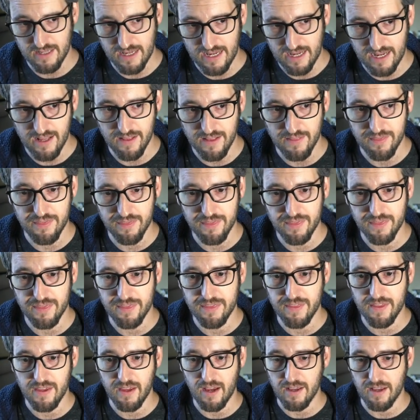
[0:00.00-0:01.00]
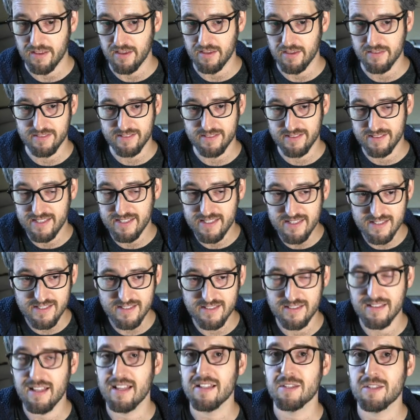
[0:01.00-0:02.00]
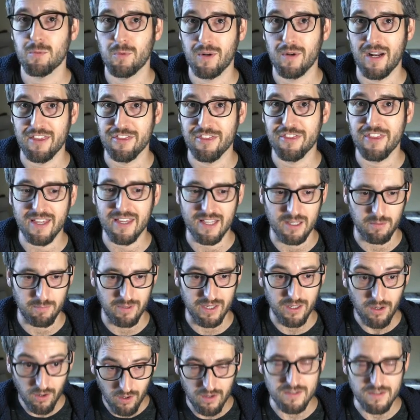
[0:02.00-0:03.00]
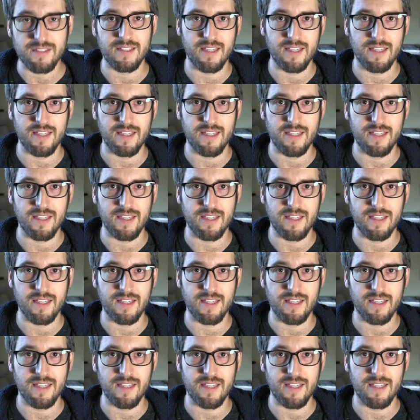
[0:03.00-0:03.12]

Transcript: and at least that's what I think, because